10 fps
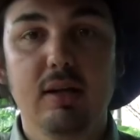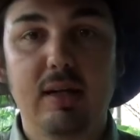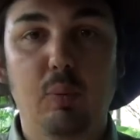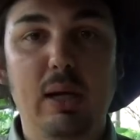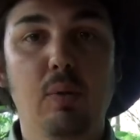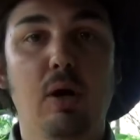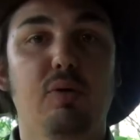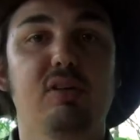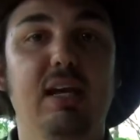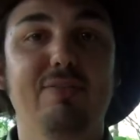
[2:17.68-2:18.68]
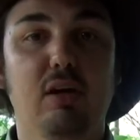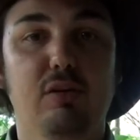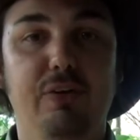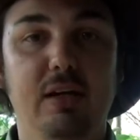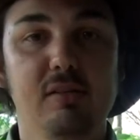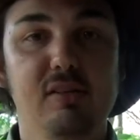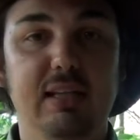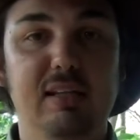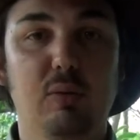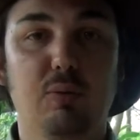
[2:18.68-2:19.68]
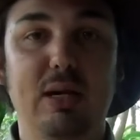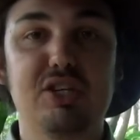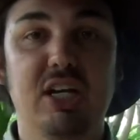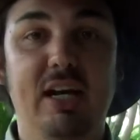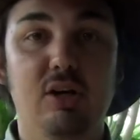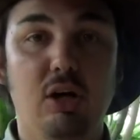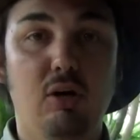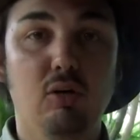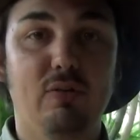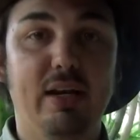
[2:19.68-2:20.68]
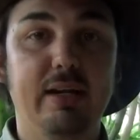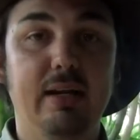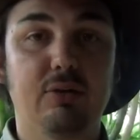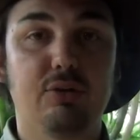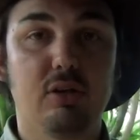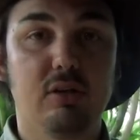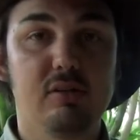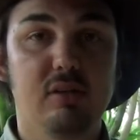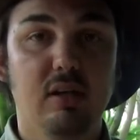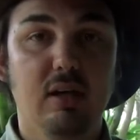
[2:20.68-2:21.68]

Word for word: Now, we won't receive those funds unless we reach our goal of eighteen hundred dollars.